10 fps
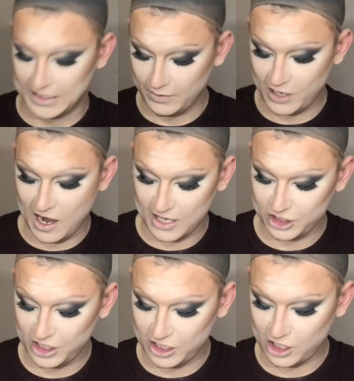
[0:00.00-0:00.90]
Then we're
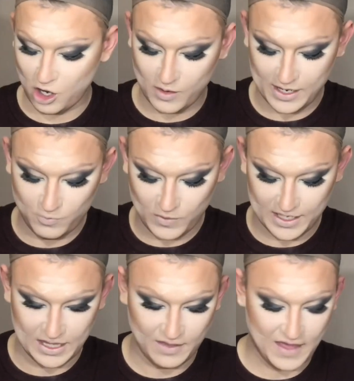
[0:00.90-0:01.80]
actually going to go in
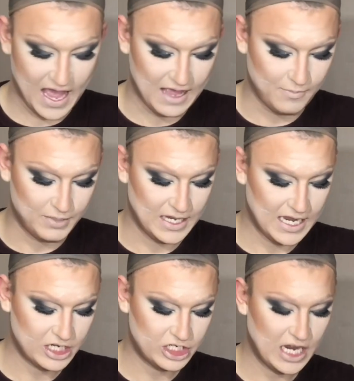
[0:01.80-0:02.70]
with that
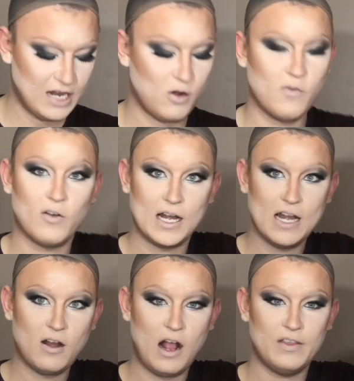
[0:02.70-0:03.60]
banana shade over
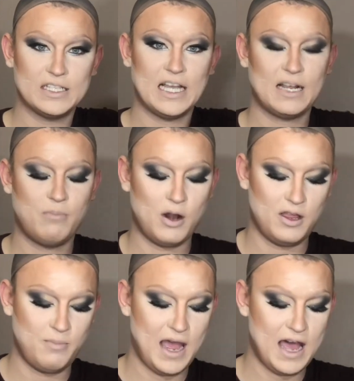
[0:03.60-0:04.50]
here on the second
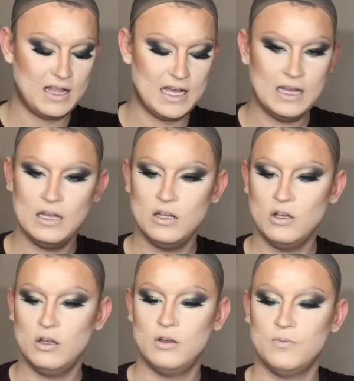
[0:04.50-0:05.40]
part of the palette.
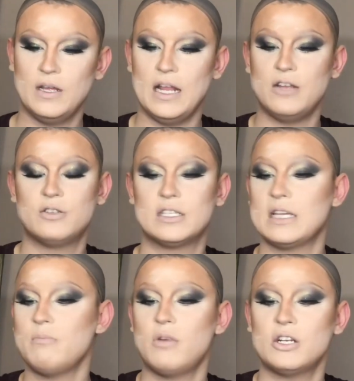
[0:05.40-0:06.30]
I use the
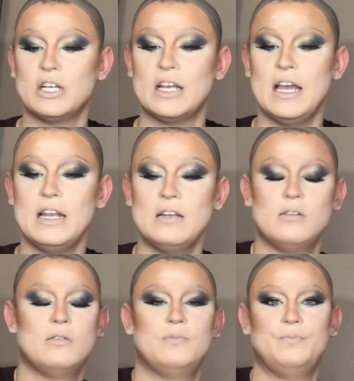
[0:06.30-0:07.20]
same brush again.
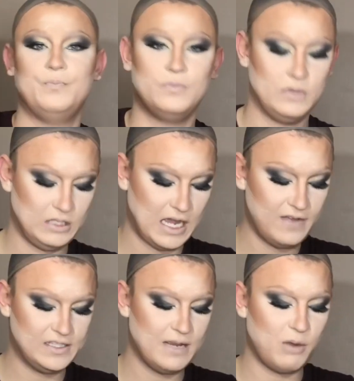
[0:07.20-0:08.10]
I
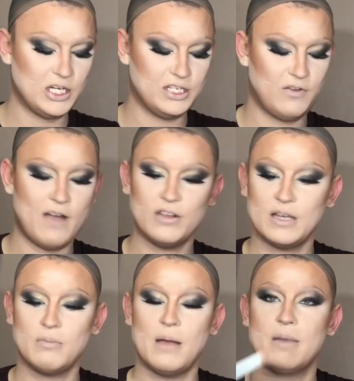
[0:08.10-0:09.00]
have the same brushes for
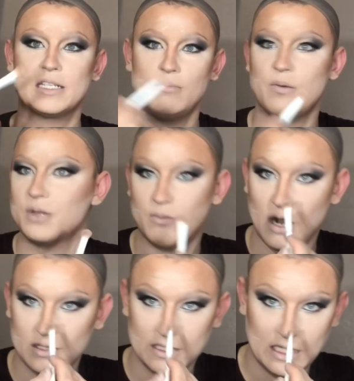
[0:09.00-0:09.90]
everything, but I mix them up with the
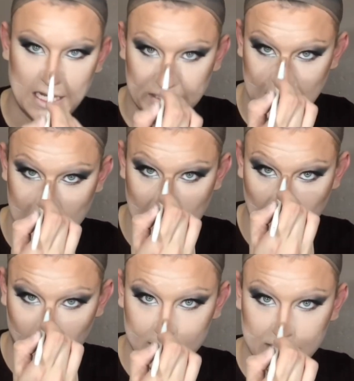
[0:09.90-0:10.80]
browns and the lights.
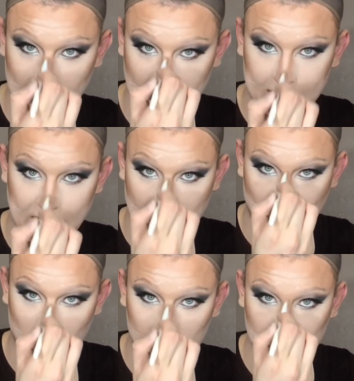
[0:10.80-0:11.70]
And we're just going to hit that
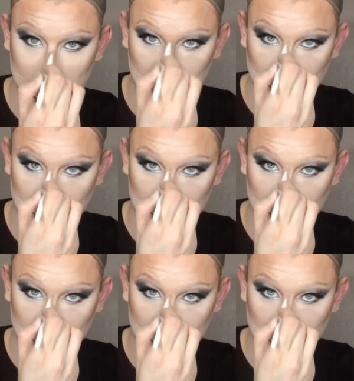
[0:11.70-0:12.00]
nose.